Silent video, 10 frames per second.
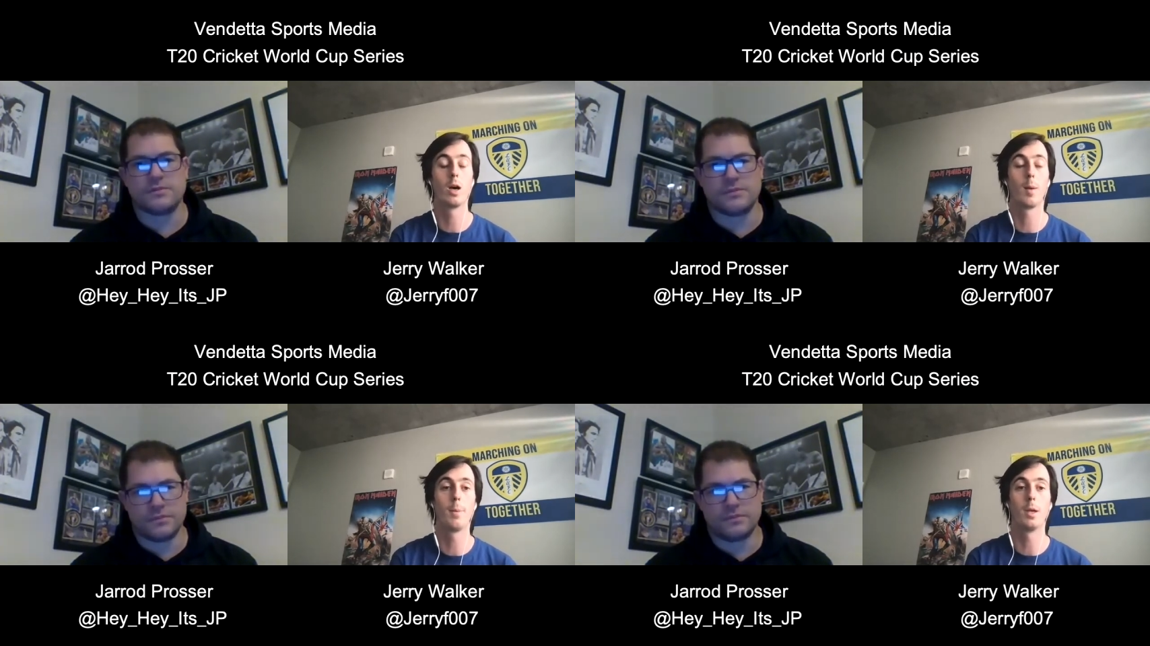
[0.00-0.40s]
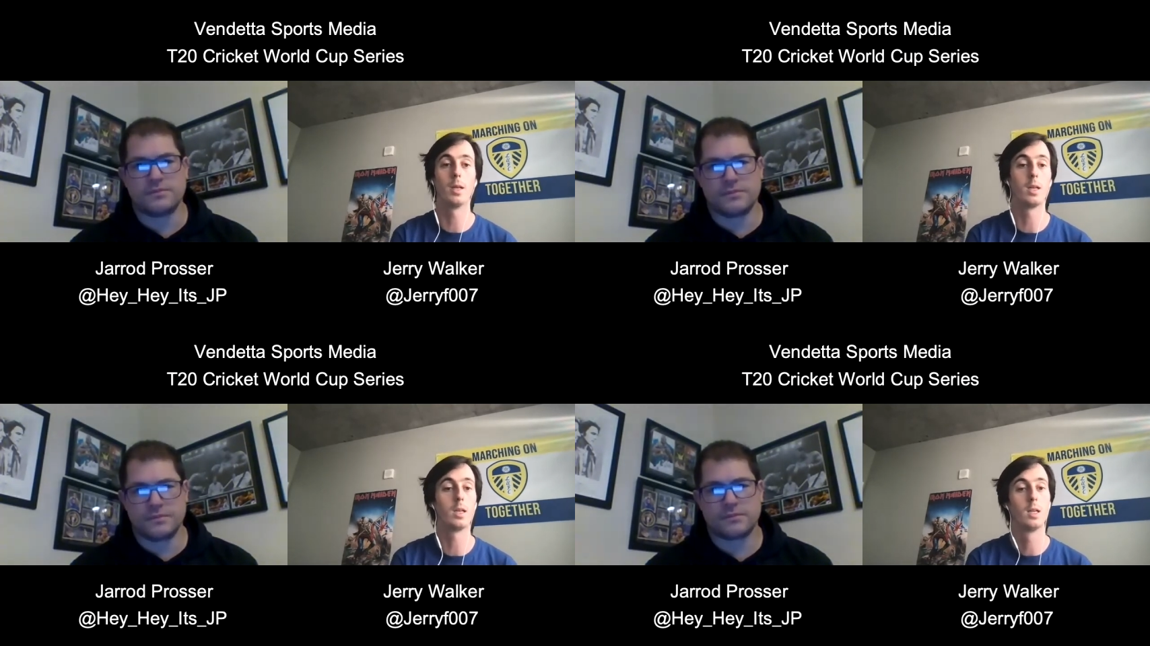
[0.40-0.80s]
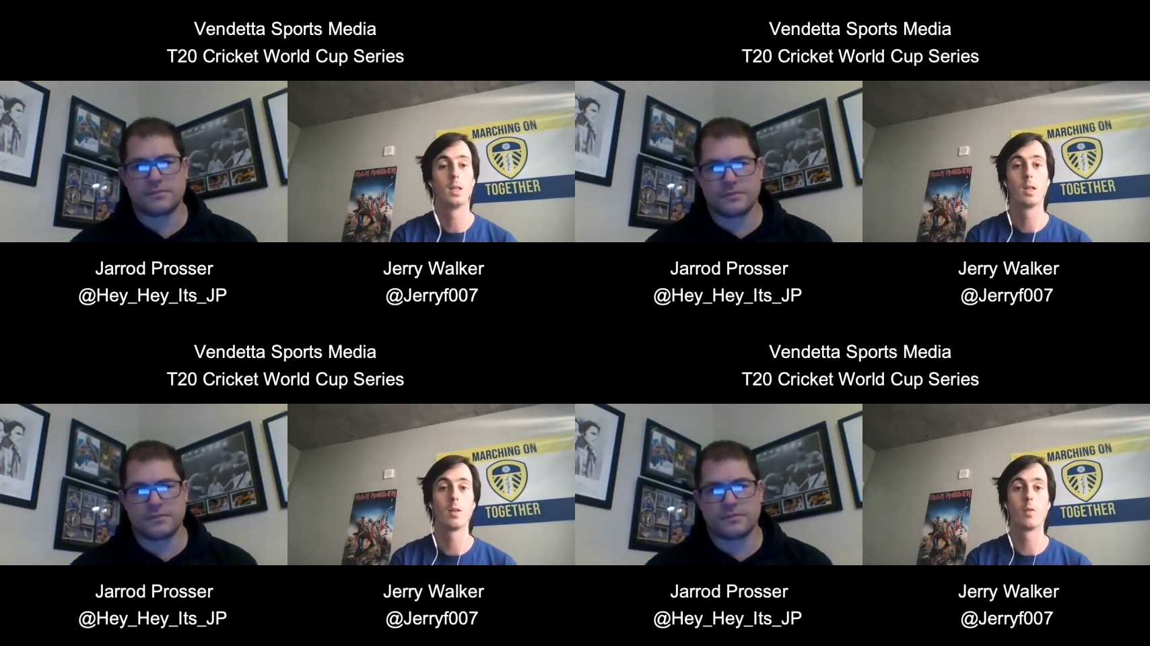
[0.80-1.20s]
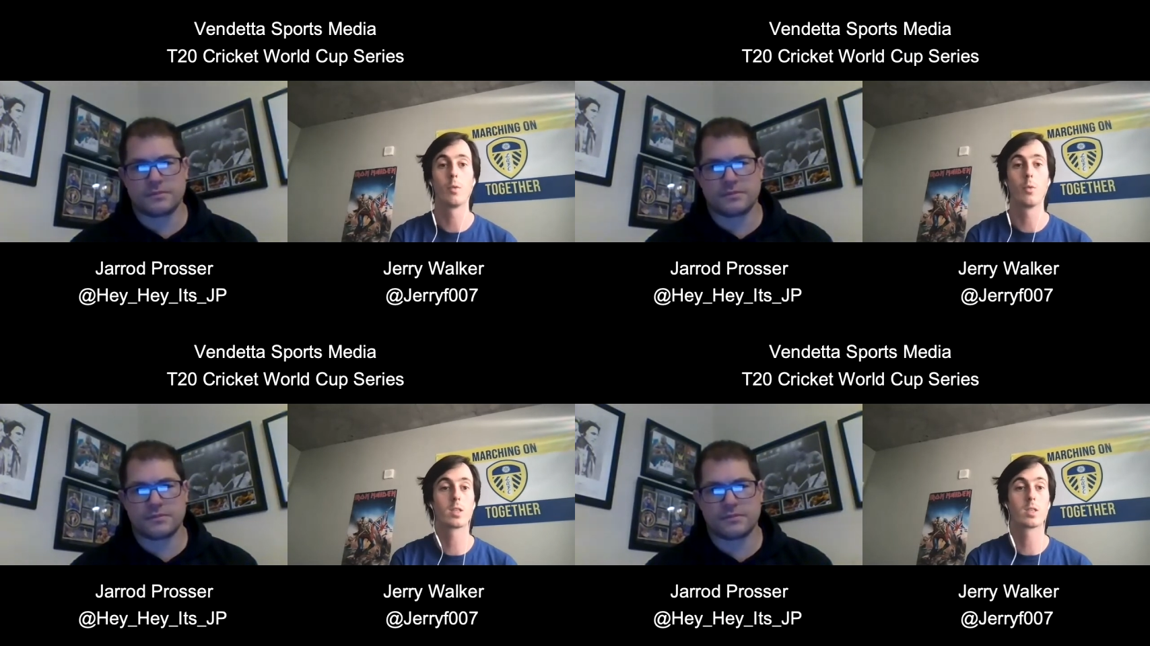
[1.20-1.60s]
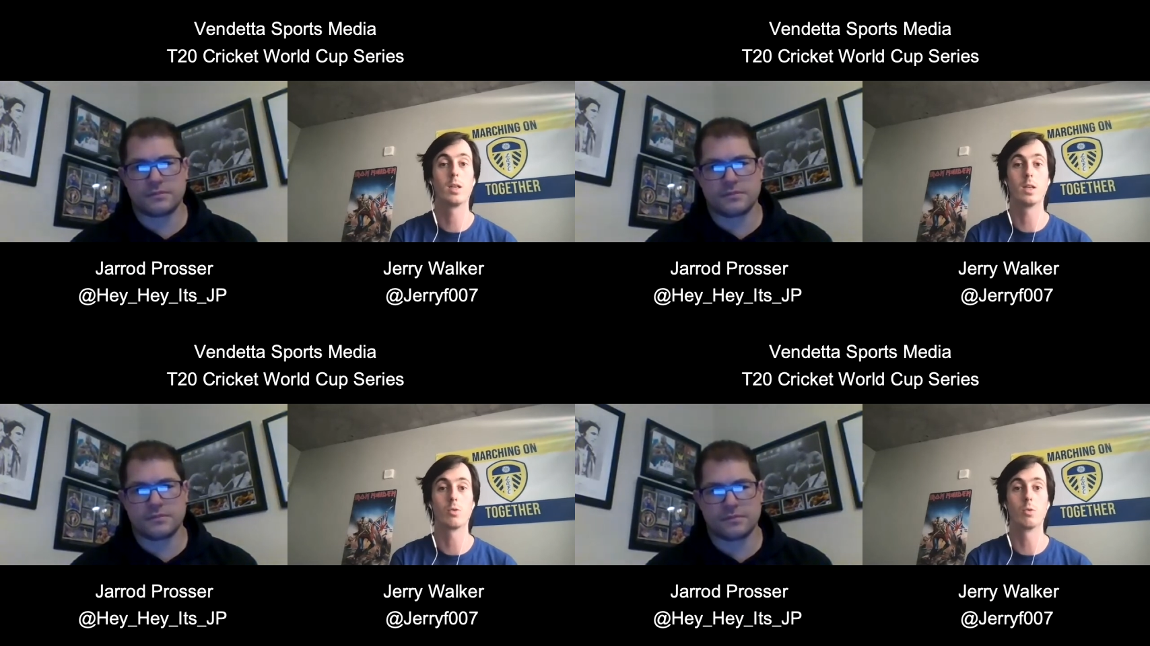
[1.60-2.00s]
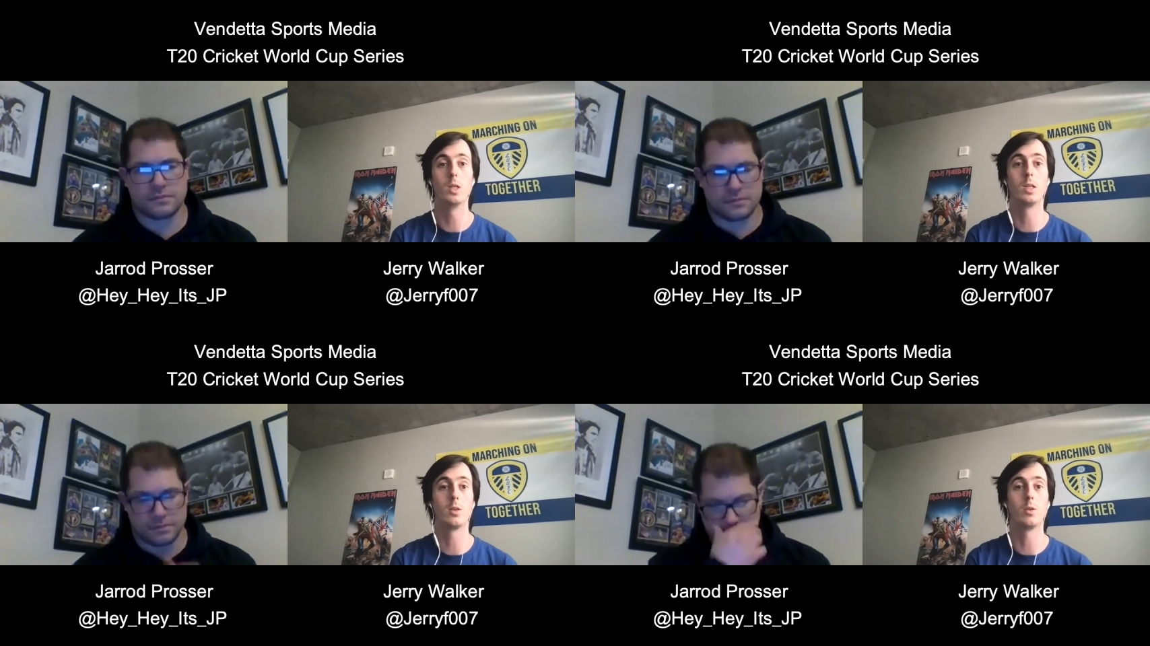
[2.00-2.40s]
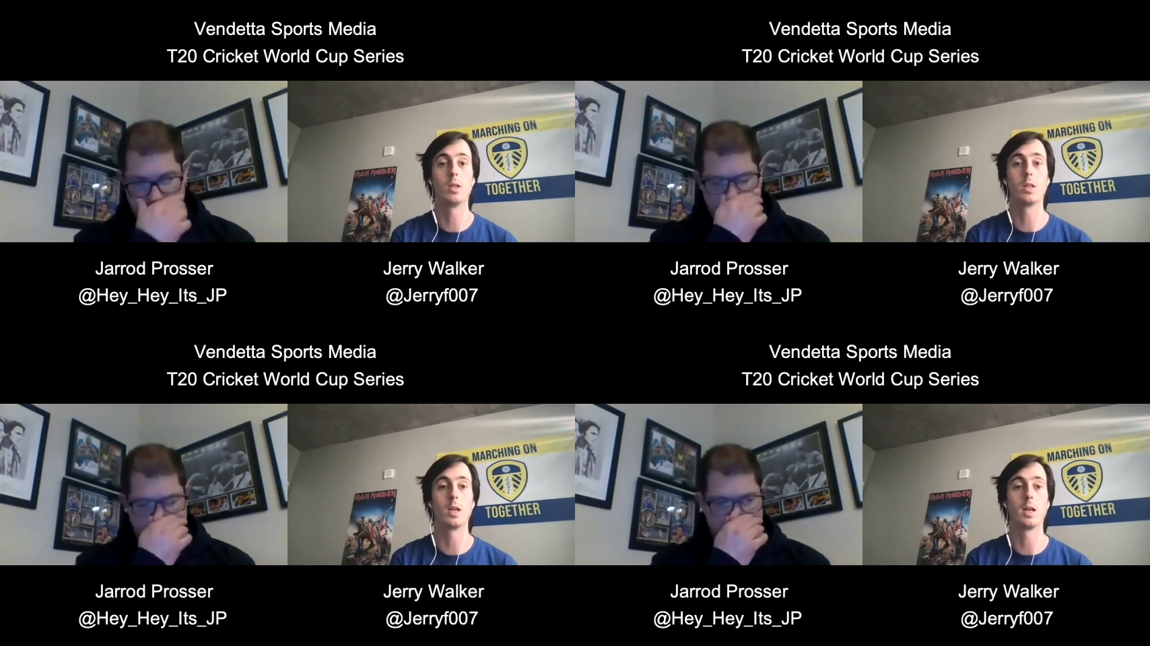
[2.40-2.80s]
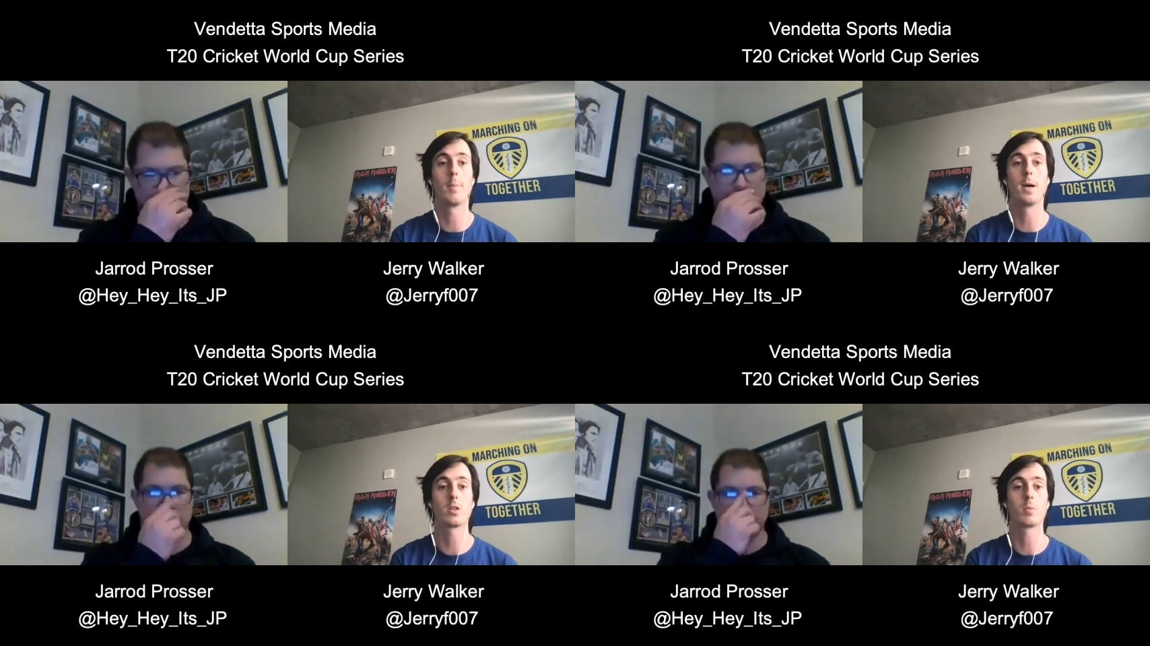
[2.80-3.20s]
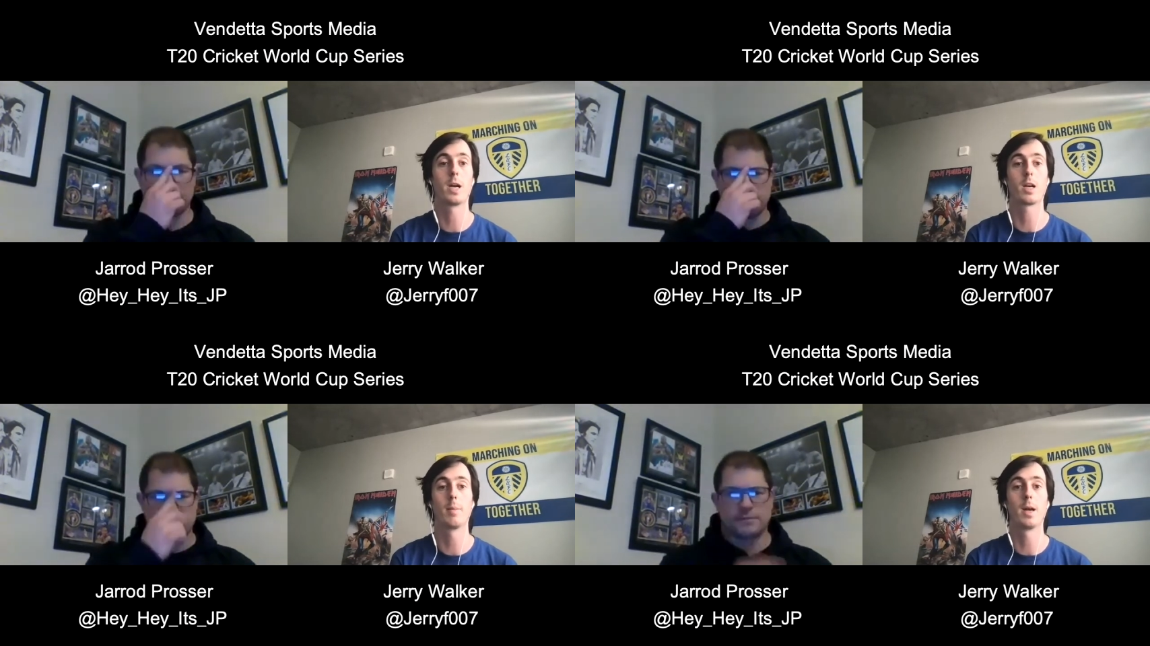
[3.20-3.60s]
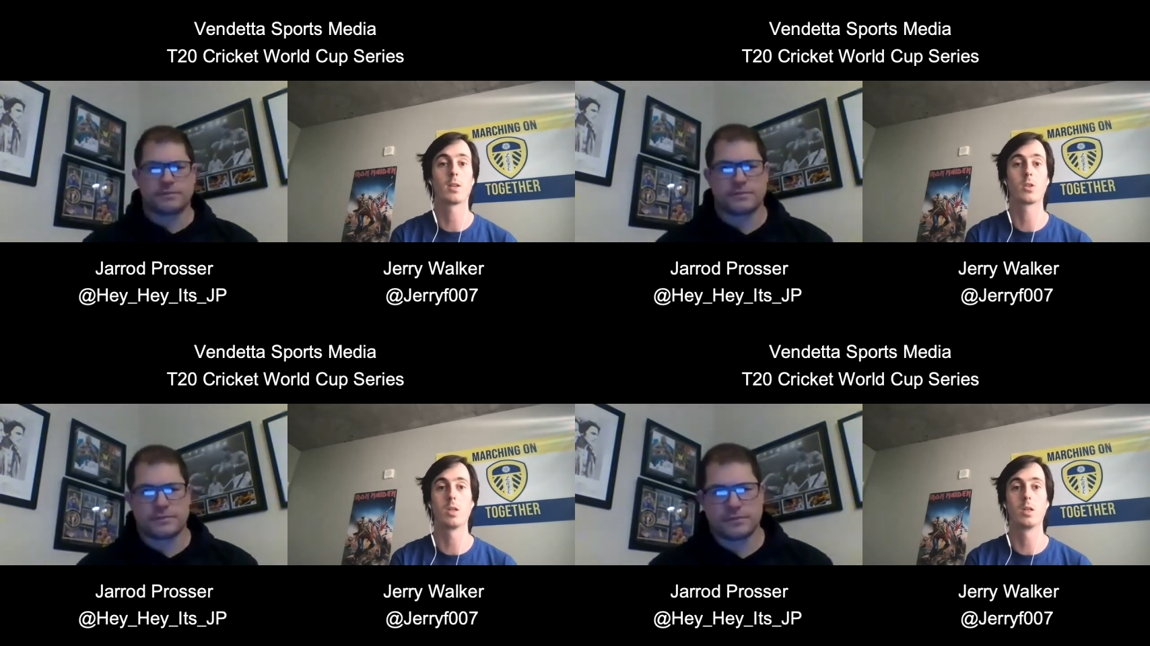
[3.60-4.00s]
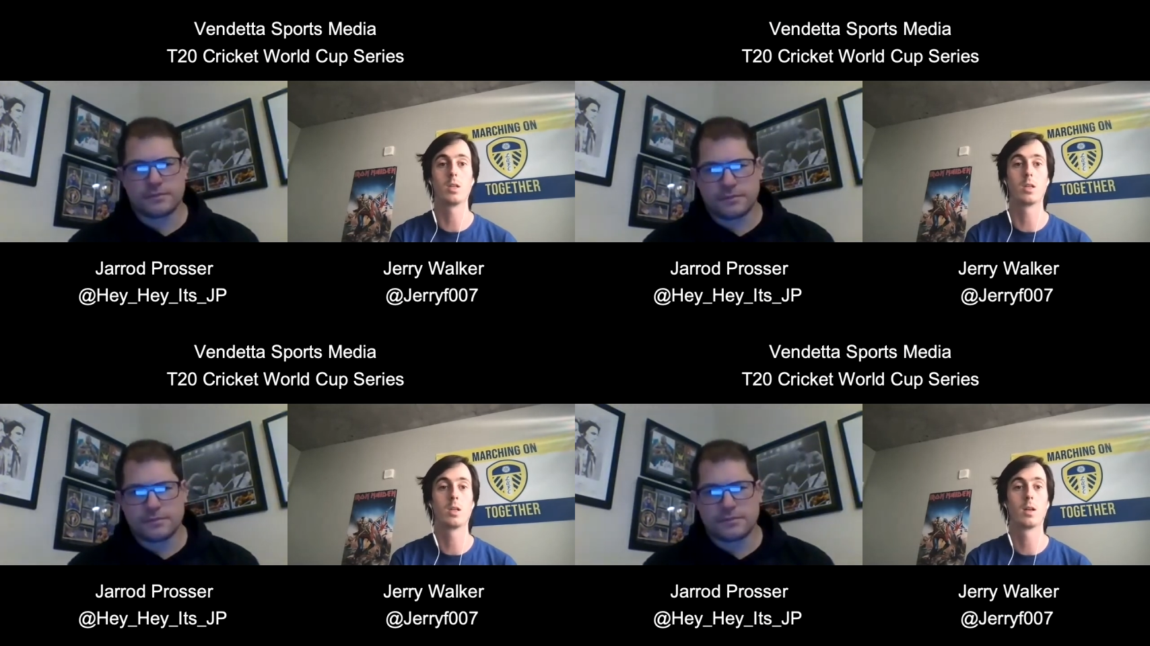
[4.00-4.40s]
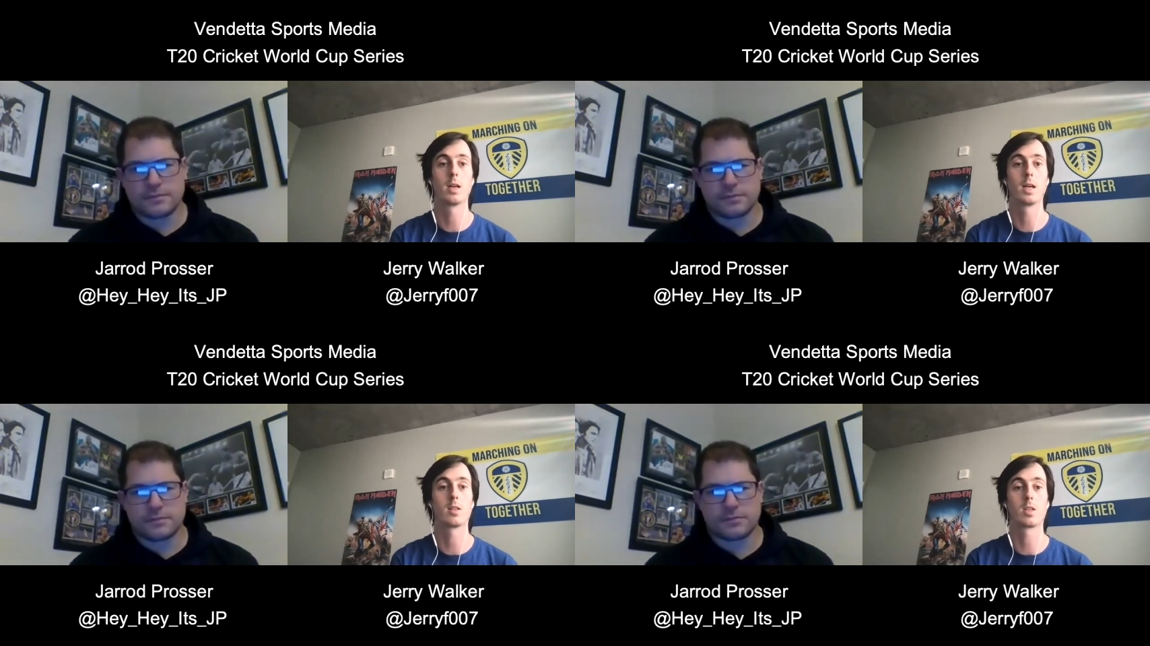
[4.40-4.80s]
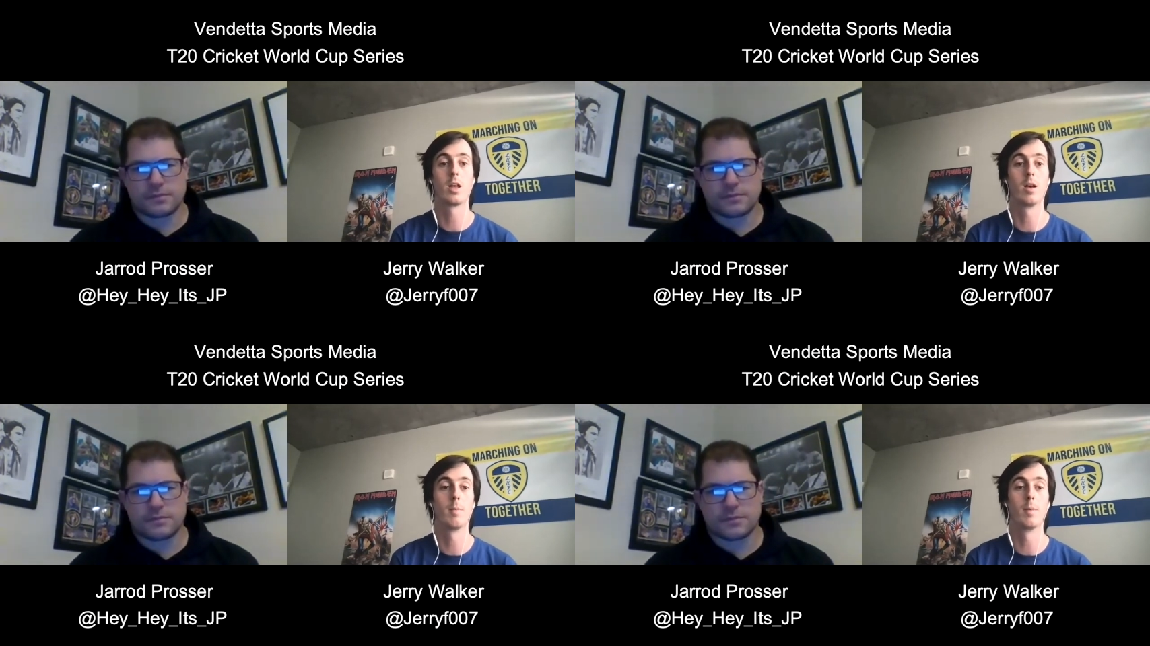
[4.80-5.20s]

Speaker 1: Cup, mm. and the West Indies really, really need a bounce back match to, against them.